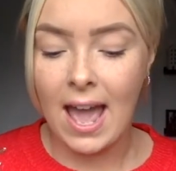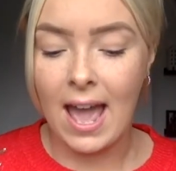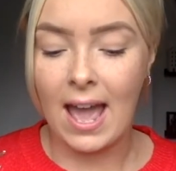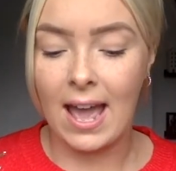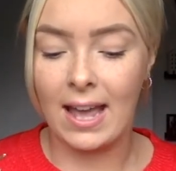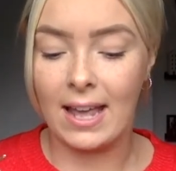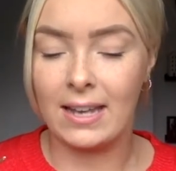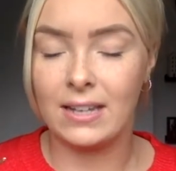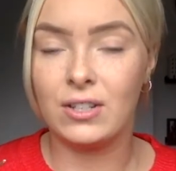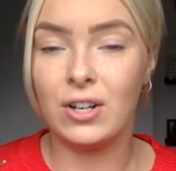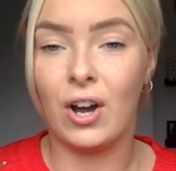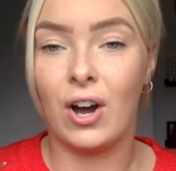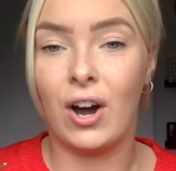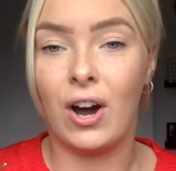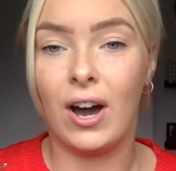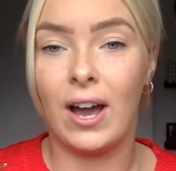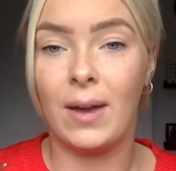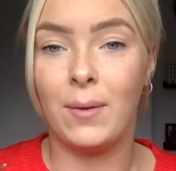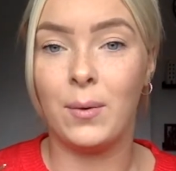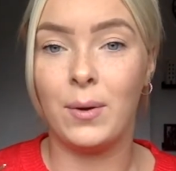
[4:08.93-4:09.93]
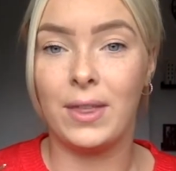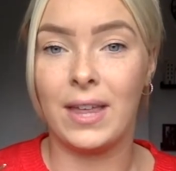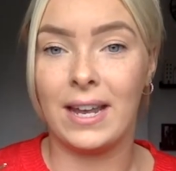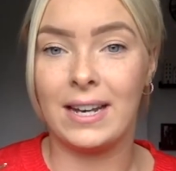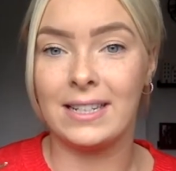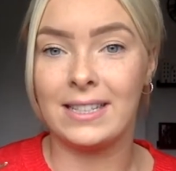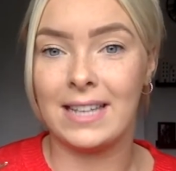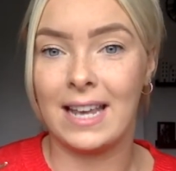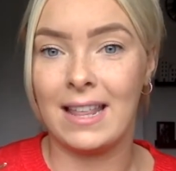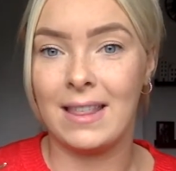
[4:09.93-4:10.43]
and I will
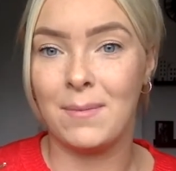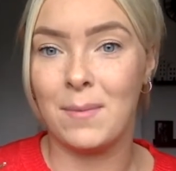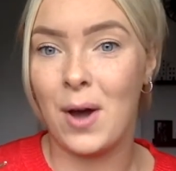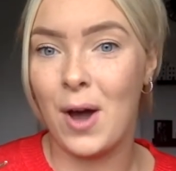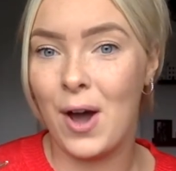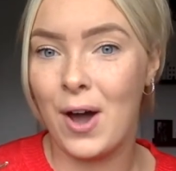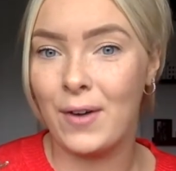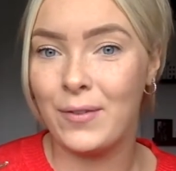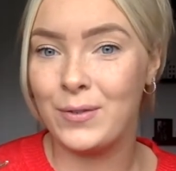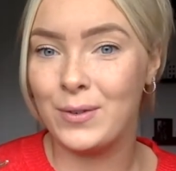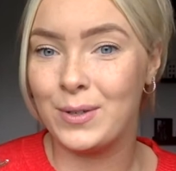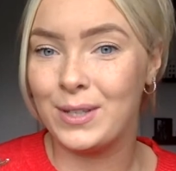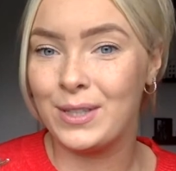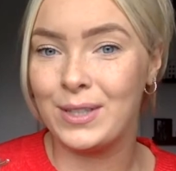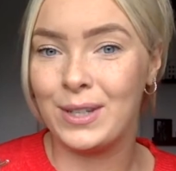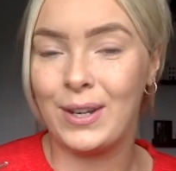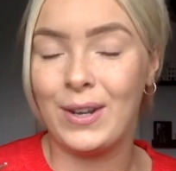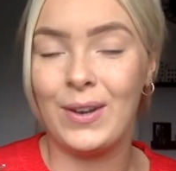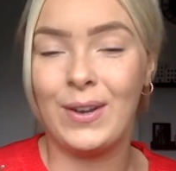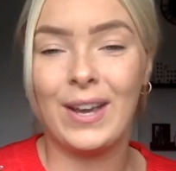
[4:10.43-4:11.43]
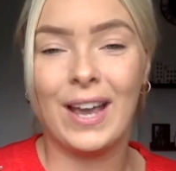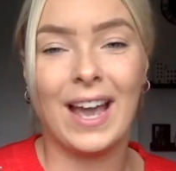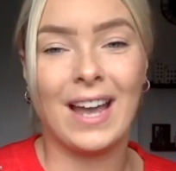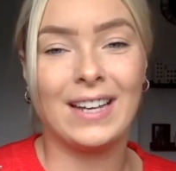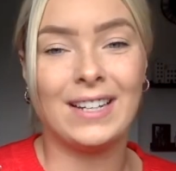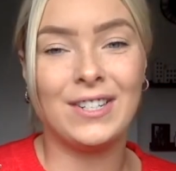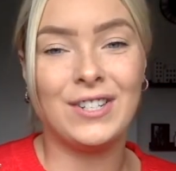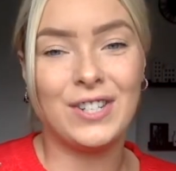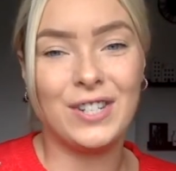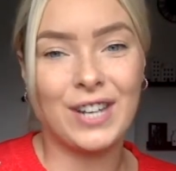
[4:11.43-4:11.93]
then say them afterwards so you
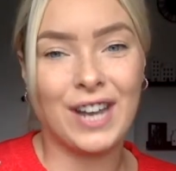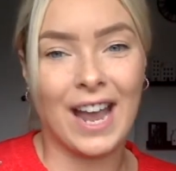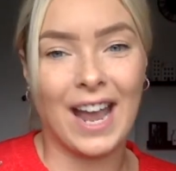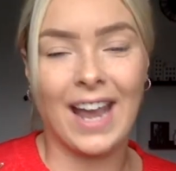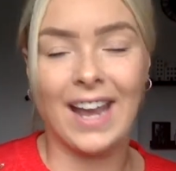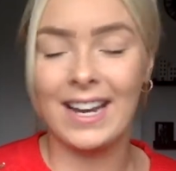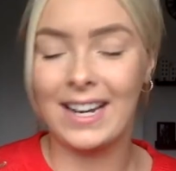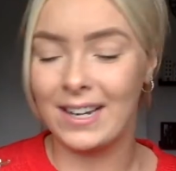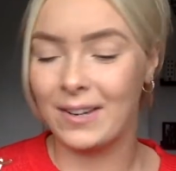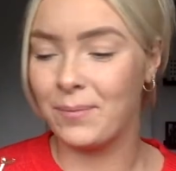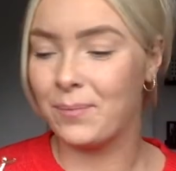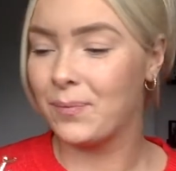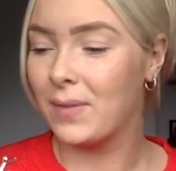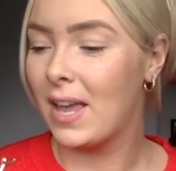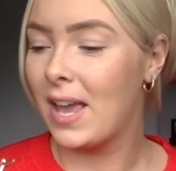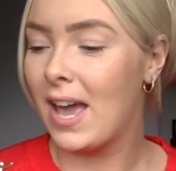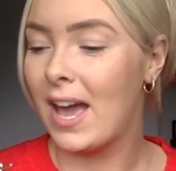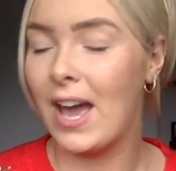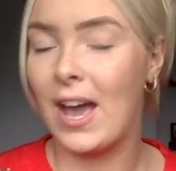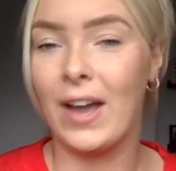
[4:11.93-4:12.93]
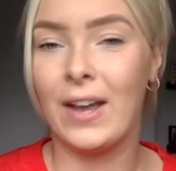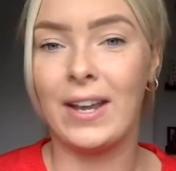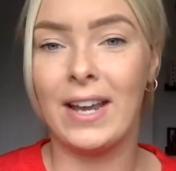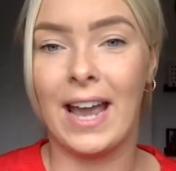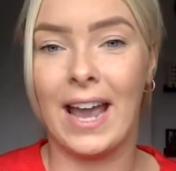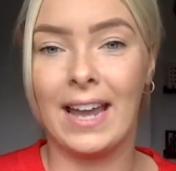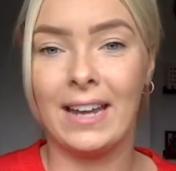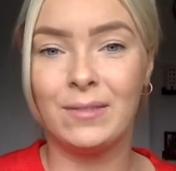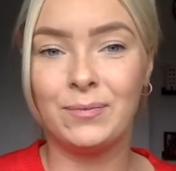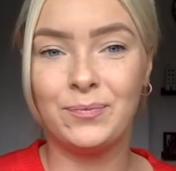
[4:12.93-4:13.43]
can check.
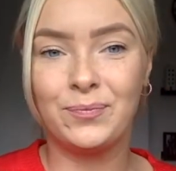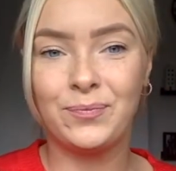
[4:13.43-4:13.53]
Okay.